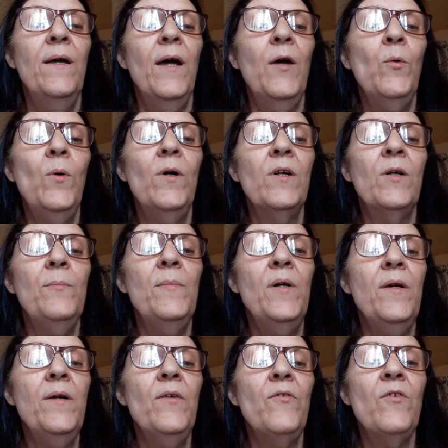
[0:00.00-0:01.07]
and welcome
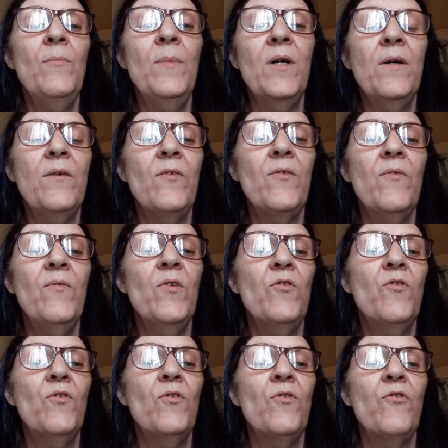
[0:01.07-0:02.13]
millions and millions of
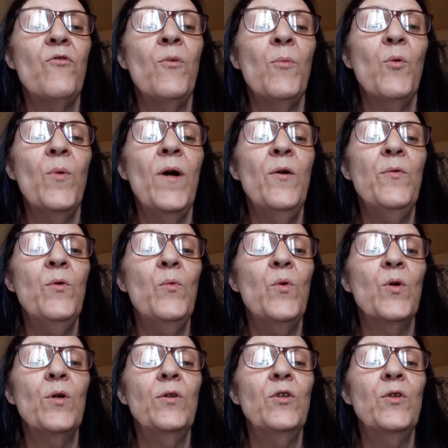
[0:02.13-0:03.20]
visitors from around the
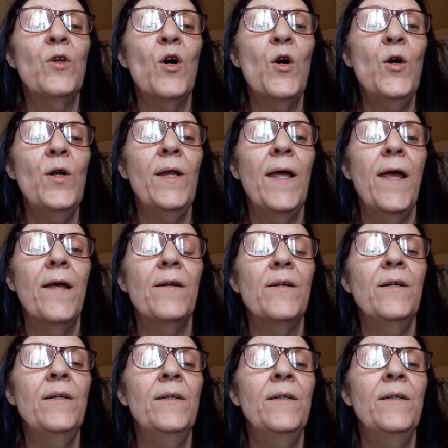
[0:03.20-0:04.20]
world to the heartland.